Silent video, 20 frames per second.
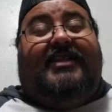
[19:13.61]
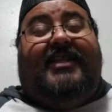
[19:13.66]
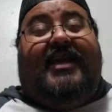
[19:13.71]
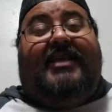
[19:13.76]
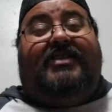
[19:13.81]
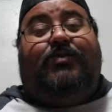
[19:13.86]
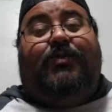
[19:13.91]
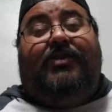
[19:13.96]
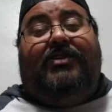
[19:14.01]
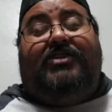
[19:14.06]
and
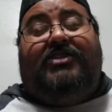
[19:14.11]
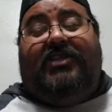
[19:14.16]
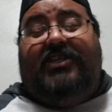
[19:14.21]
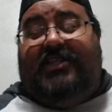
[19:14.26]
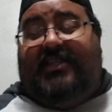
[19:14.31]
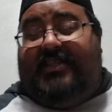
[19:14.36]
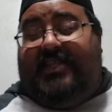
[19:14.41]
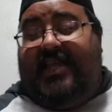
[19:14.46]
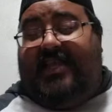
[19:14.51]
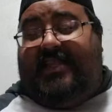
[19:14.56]
that's when
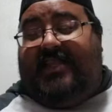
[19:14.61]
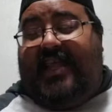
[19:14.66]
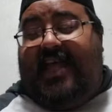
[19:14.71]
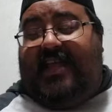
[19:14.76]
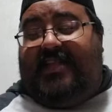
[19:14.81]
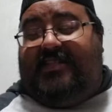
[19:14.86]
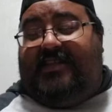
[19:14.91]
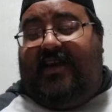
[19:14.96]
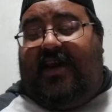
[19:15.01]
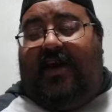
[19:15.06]
she did
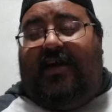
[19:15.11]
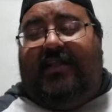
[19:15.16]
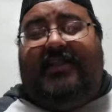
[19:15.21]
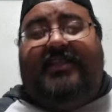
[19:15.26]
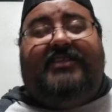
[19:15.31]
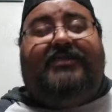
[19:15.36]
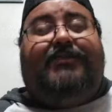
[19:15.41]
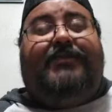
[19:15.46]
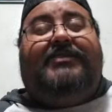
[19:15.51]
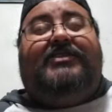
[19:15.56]
that on
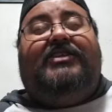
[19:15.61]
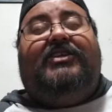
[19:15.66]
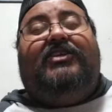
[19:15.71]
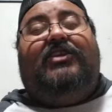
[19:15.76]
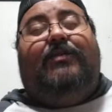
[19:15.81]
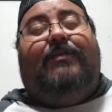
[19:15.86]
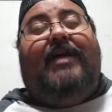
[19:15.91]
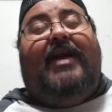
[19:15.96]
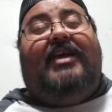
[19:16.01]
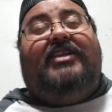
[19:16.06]
this
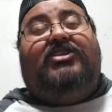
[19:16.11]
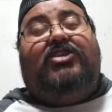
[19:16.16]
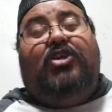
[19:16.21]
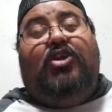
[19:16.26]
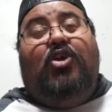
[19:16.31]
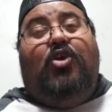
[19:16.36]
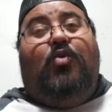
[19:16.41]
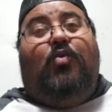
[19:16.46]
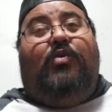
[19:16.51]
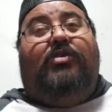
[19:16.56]
particular match
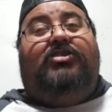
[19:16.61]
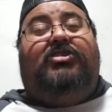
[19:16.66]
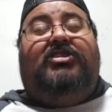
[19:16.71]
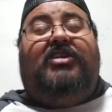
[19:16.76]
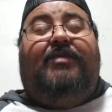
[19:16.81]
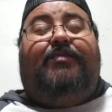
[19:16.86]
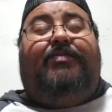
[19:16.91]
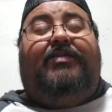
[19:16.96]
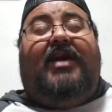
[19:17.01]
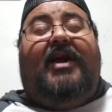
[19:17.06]
when
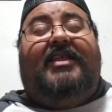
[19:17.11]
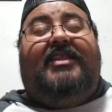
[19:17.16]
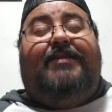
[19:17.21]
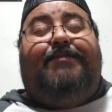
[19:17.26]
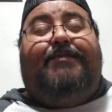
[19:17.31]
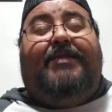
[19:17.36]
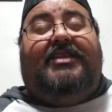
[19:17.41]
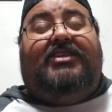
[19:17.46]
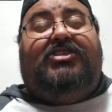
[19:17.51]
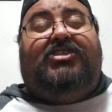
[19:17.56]
she applied the
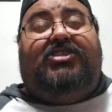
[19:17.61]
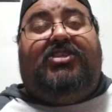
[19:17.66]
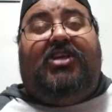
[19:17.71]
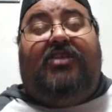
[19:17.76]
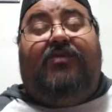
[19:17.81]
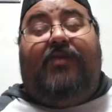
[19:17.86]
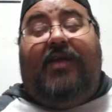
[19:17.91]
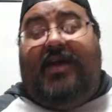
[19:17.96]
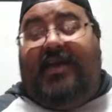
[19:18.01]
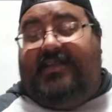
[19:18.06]
Peach
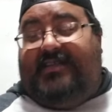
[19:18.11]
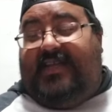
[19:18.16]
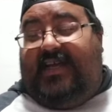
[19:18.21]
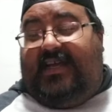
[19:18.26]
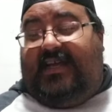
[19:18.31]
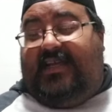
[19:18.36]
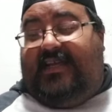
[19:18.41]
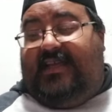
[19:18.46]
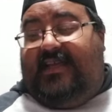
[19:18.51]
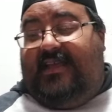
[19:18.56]
Sunrise
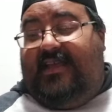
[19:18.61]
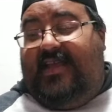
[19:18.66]
on